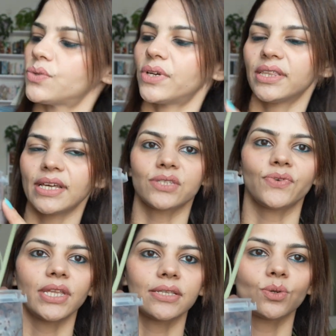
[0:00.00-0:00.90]
is over, and
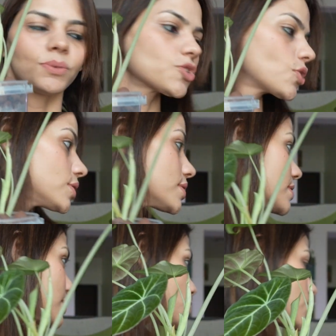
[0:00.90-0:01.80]
that's why there's so much
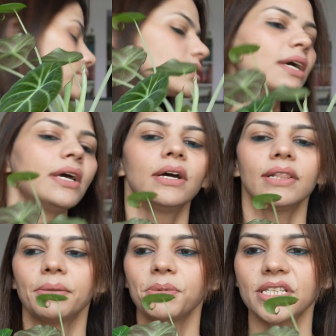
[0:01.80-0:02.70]
condensation.
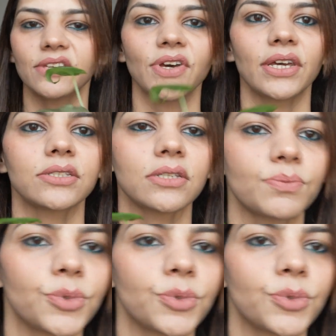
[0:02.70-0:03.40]
Let me see if I can